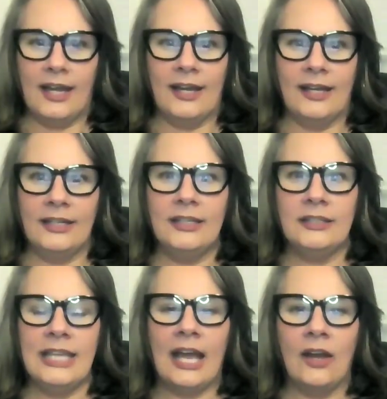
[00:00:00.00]
Yeah,
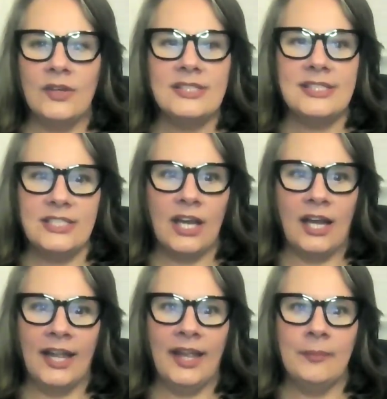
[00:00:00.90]
now is the
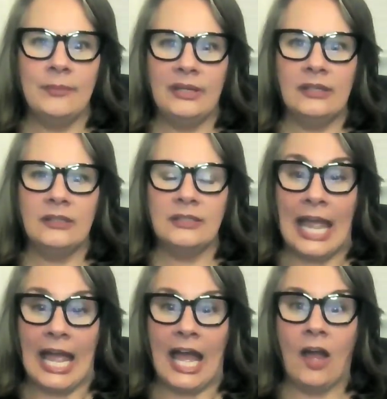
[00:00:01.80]
time.
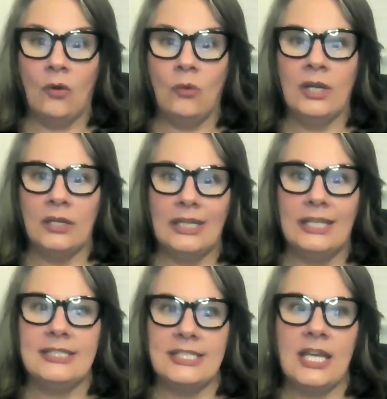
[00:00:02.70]
Now
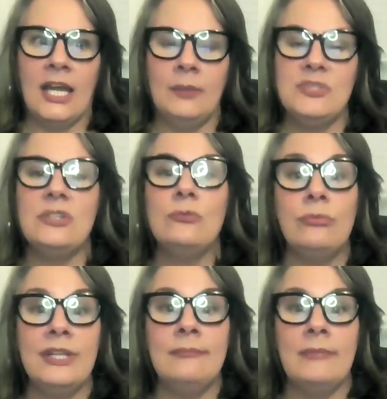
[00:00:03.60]
is the time to
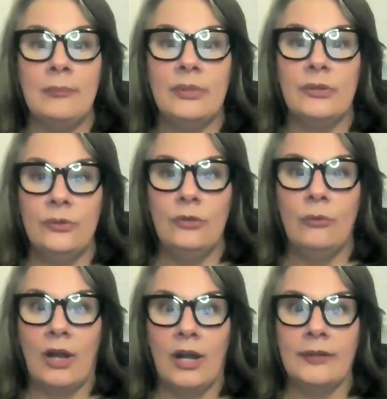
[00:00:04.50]
remember who
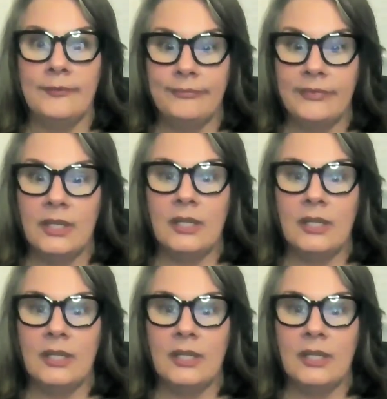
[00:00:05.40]
you are.